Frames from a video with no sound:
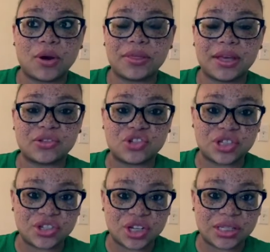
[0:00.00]
I think it's
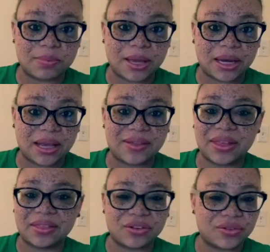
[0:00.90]
just J.C. Penney. I
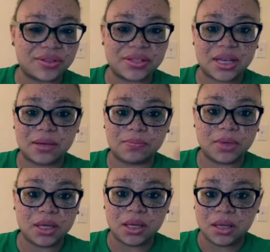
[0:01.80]
think they're the same
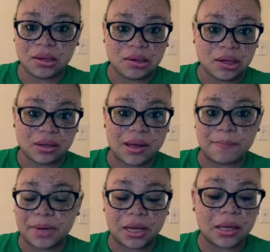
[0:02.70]

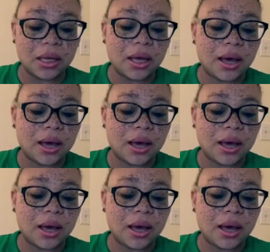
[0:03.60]
company.